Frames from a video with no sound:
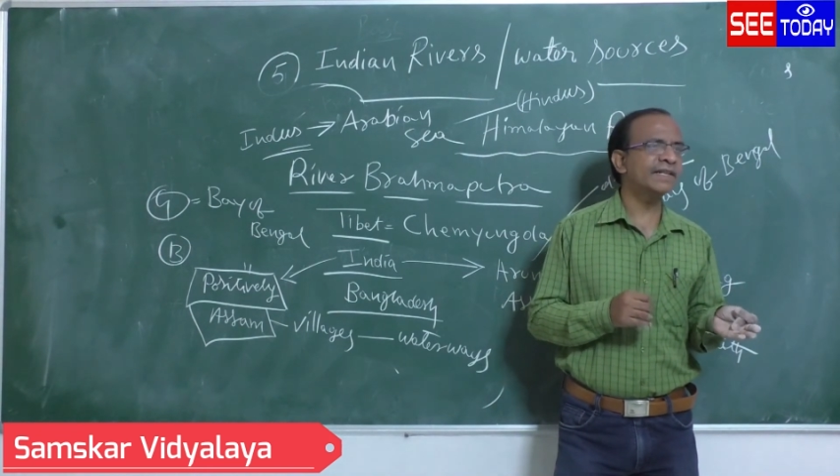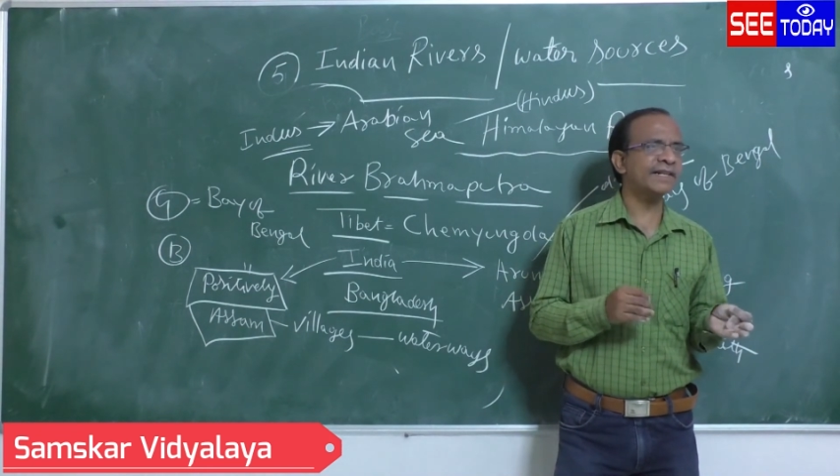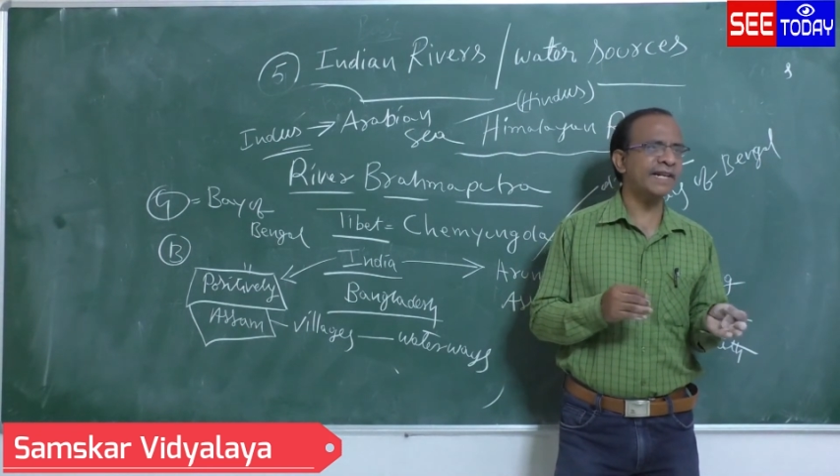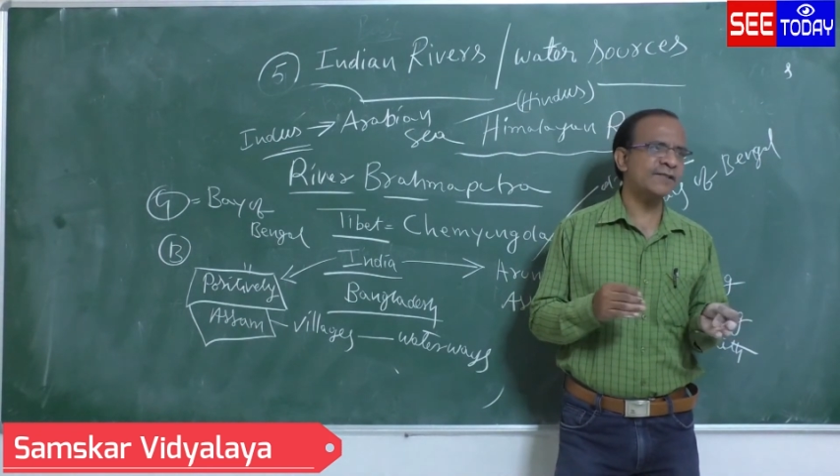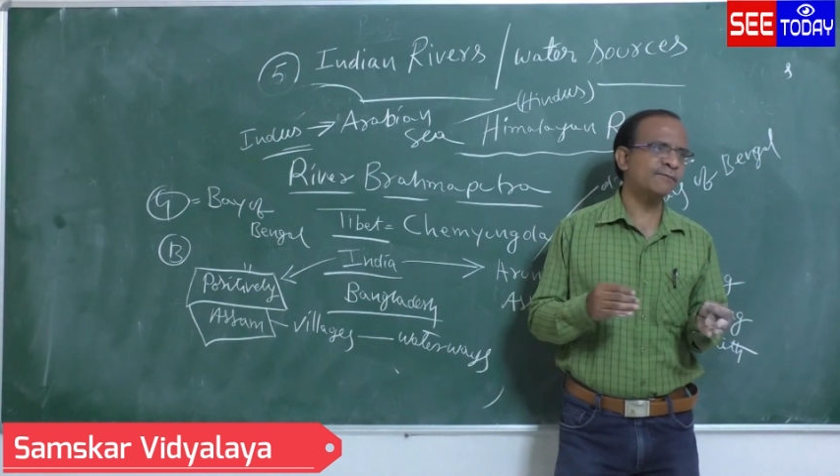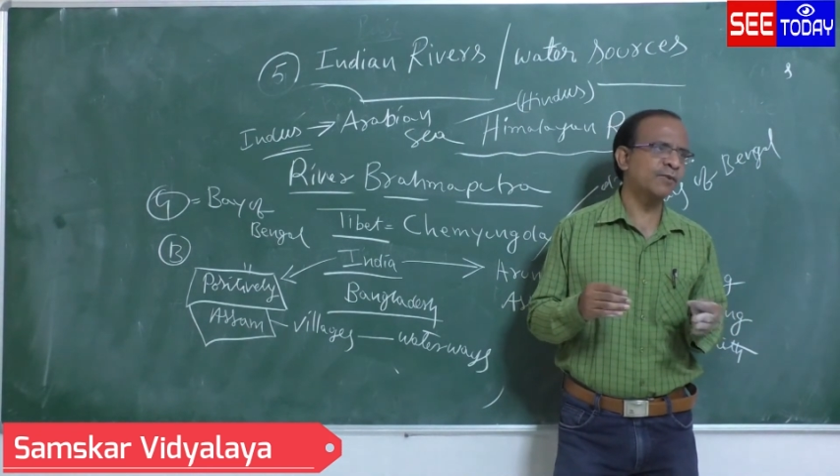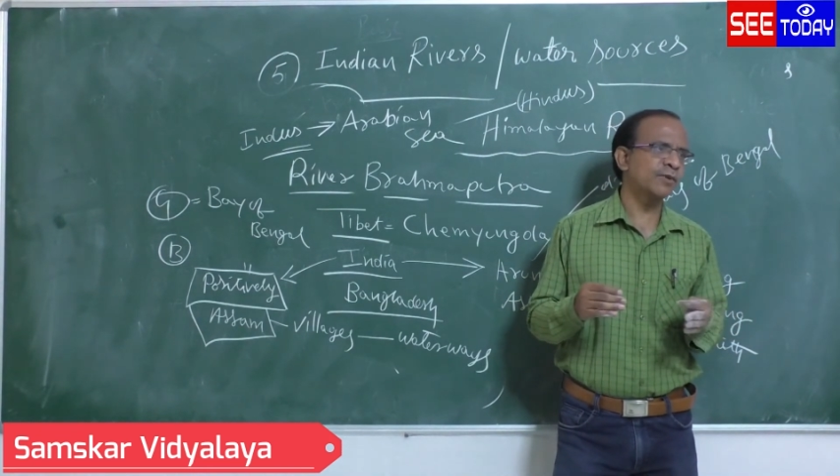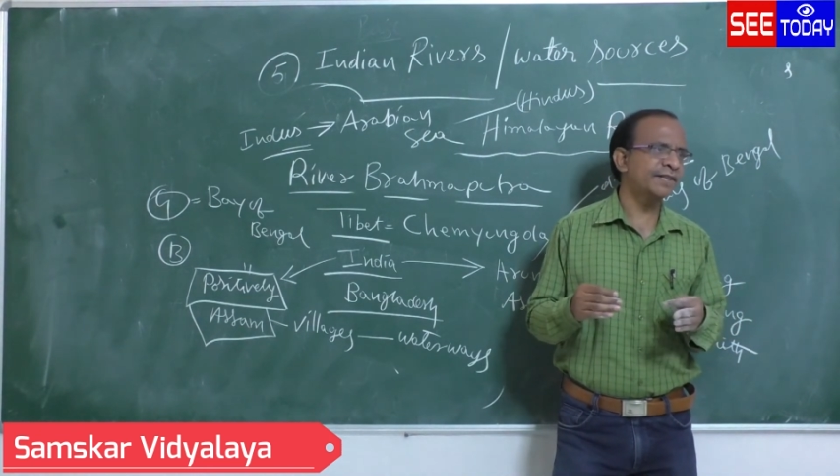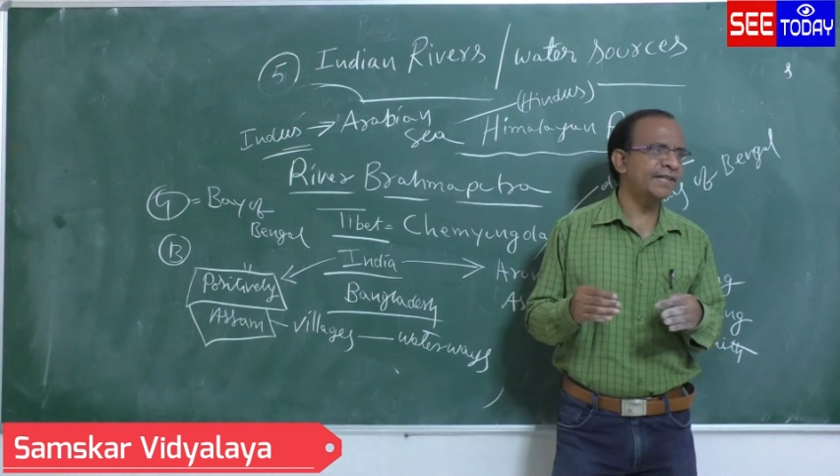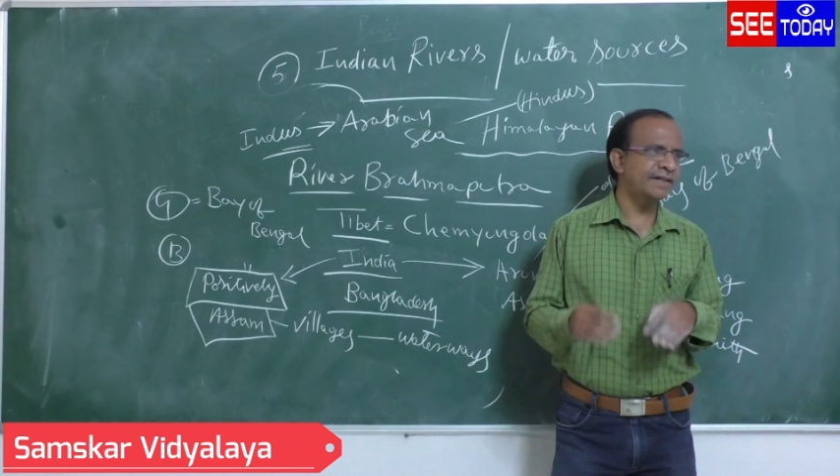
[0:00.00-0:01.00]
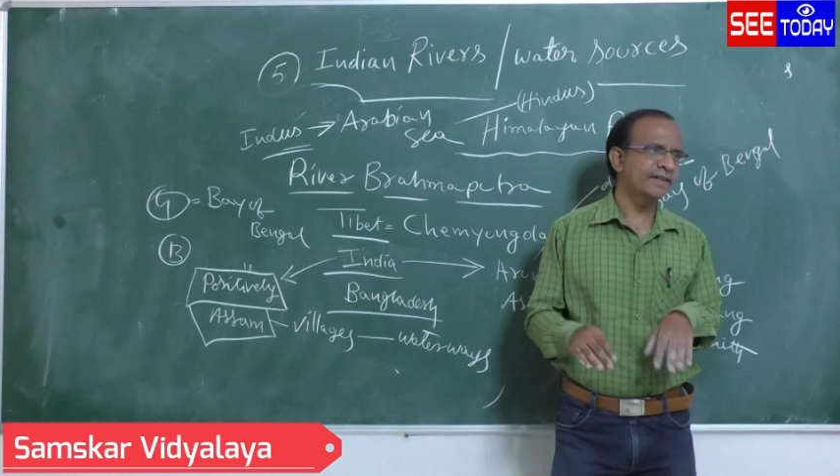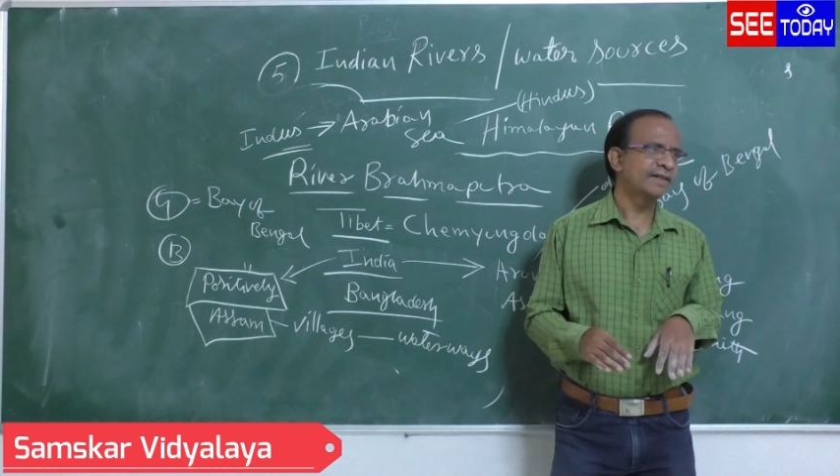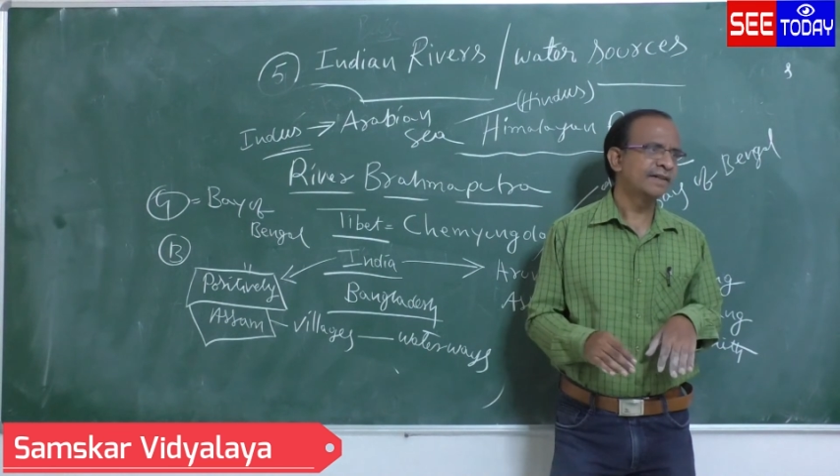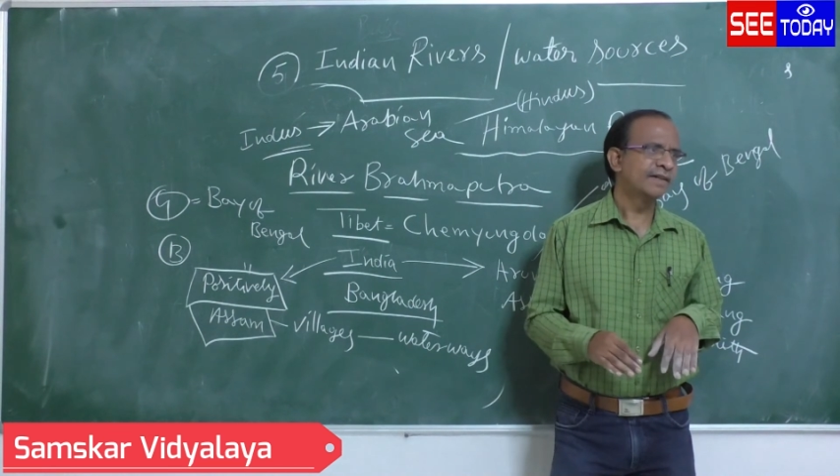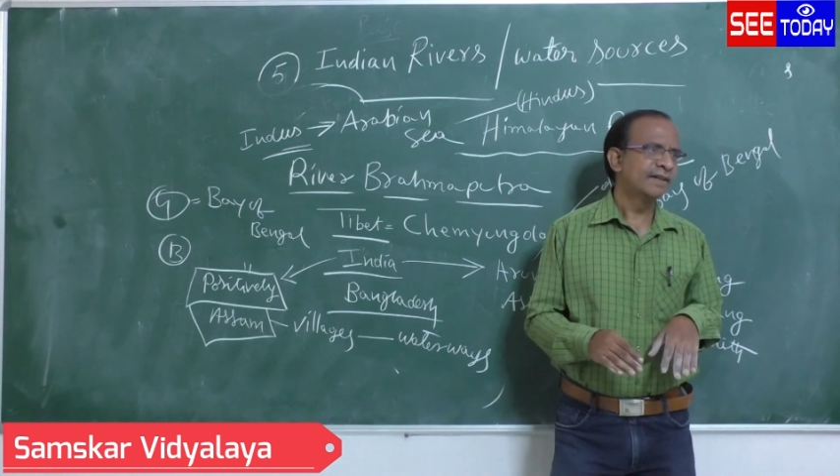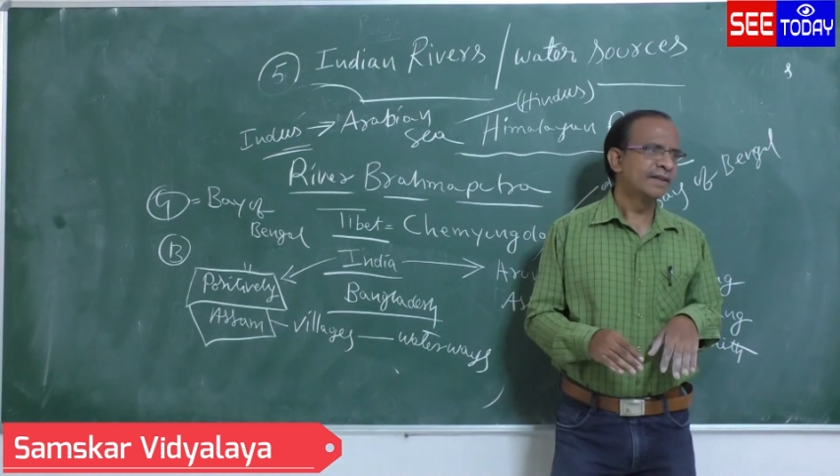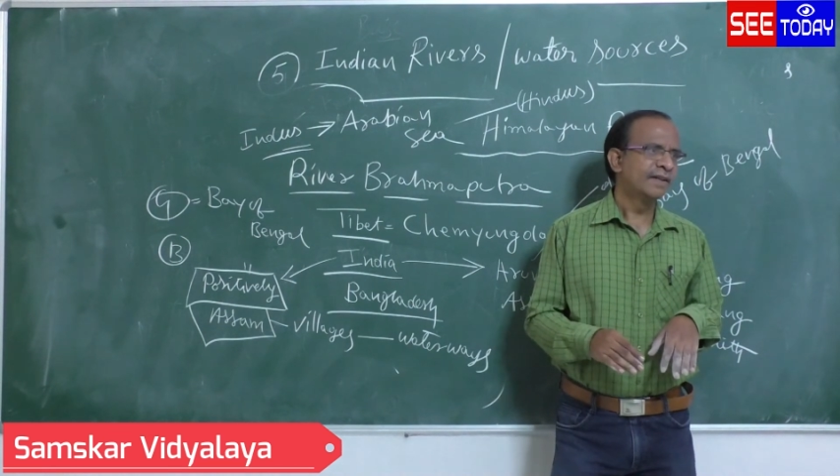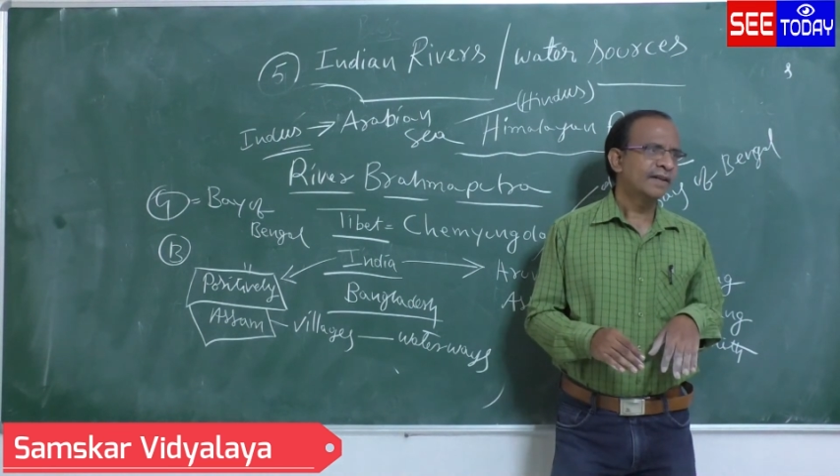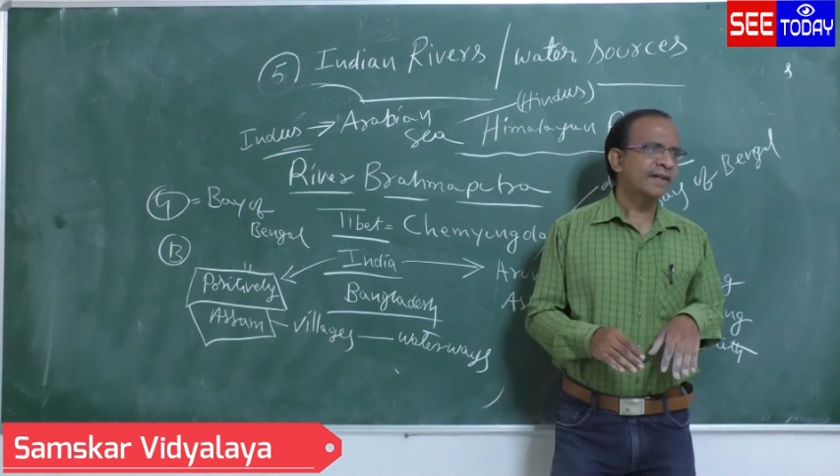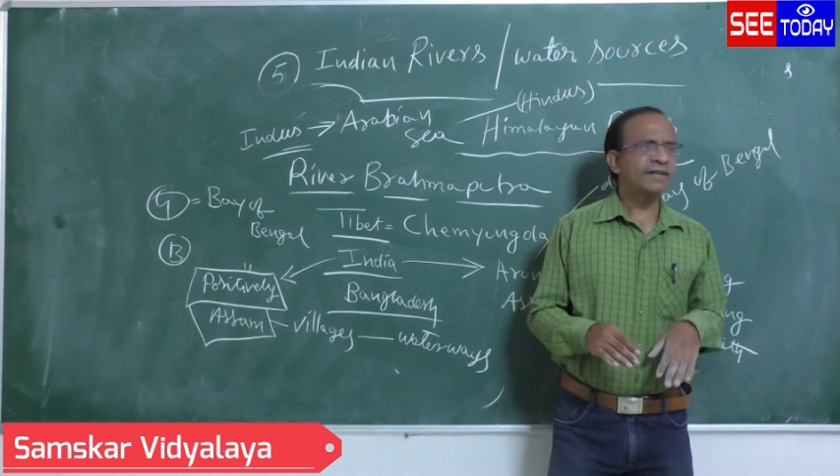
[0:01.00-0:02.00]
the transporting.
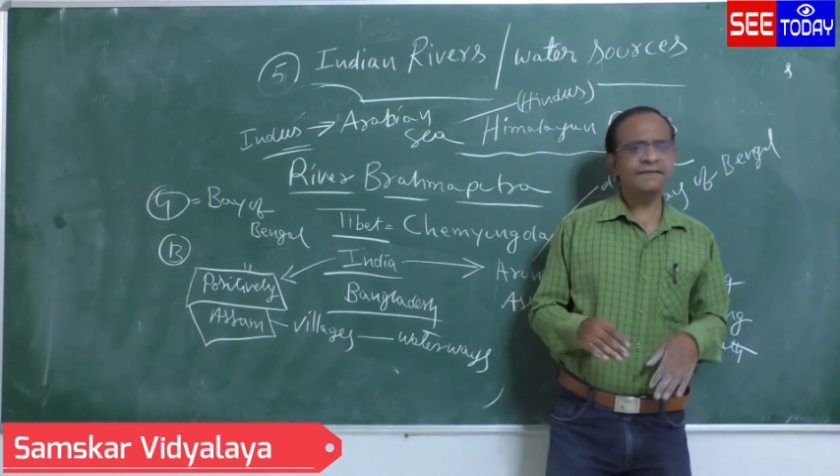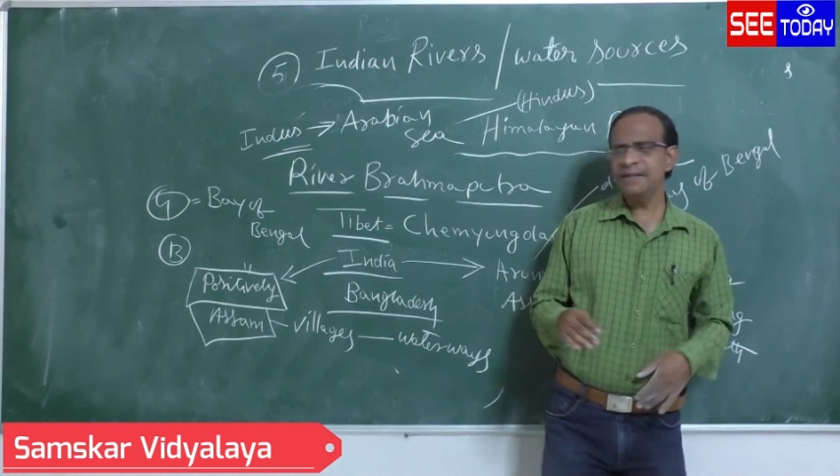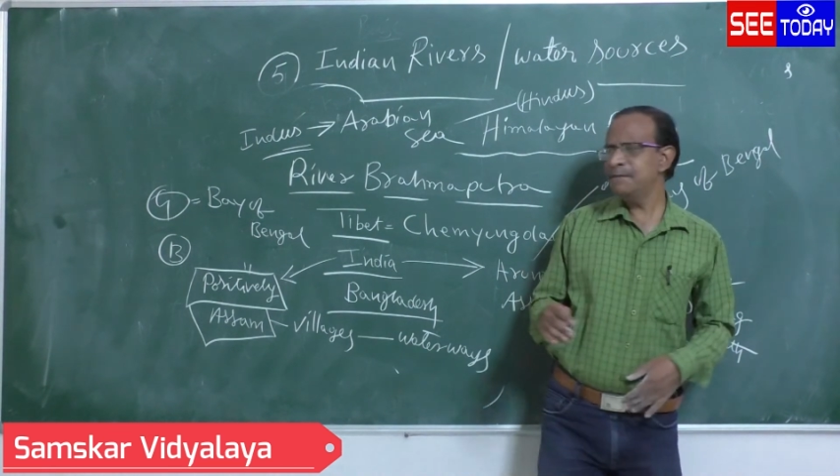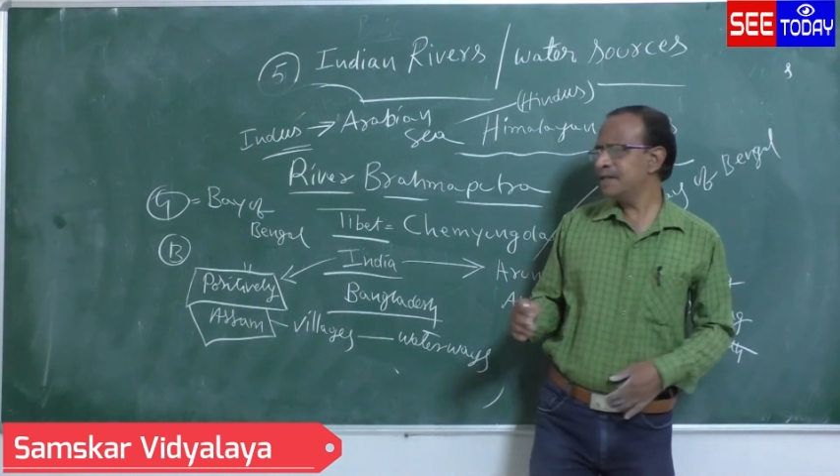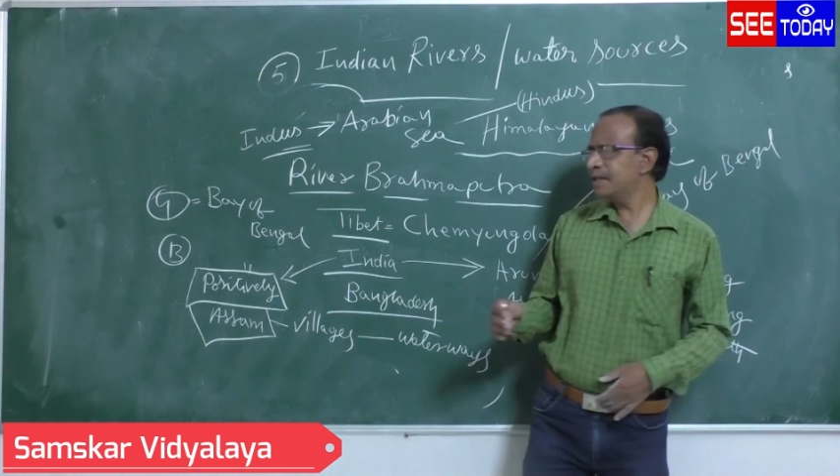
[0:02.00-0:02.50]
And why?